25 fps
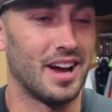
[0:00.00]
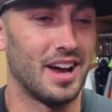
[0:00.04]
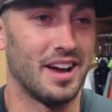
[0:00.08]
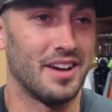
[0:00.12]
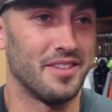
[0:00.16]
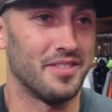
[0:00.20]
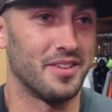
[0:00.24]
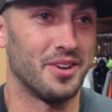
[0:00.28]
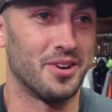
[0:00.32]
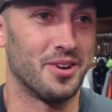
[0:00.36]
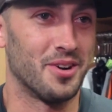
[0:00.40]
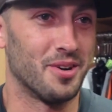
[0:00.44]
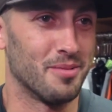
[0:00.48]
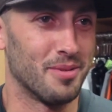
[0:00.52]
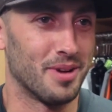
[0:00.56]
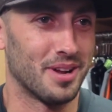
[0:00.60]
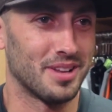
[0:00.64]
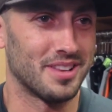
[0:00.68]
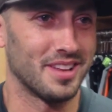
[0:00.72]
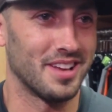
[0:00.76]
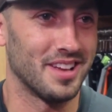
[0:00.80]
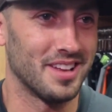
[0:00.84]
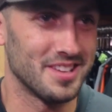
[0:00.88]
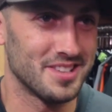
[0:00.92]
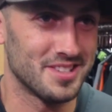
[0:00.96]
I haven't heard
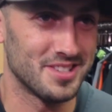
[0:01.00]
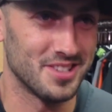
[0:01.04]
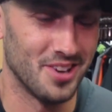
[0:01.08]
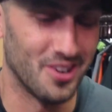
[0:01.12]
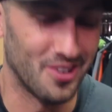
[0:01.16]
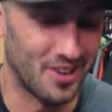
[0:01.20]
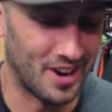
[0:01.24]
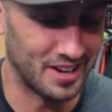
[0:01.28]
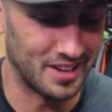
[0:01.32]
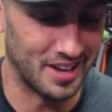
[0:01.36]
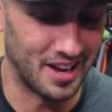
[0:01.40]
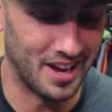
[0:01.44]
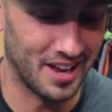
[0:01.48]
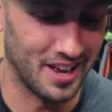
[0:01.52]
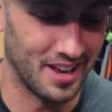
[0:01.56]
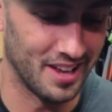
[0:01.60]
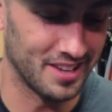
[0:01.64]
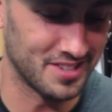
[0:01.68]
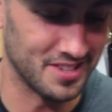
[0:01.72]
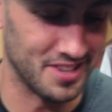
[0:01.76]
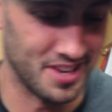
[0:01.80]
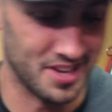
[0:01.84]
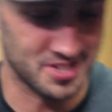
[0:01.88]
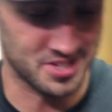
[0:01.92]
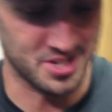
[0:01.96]
about that, so
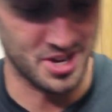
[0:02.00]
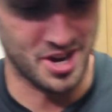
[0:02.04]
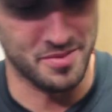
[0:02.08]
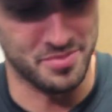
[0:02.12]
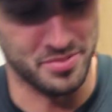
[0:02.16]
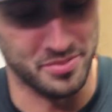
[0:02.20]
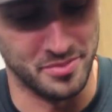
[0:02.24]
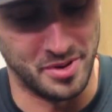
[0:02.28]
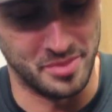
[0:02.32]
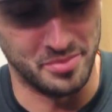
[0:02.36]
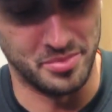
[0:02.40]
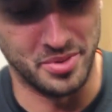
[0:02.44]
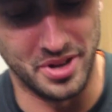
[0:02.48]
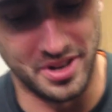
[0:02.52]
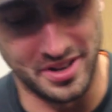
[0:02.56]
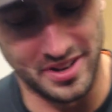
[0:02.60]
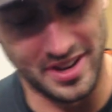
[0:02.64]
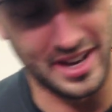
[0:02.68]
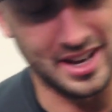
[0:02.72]
that's a nice compliment, but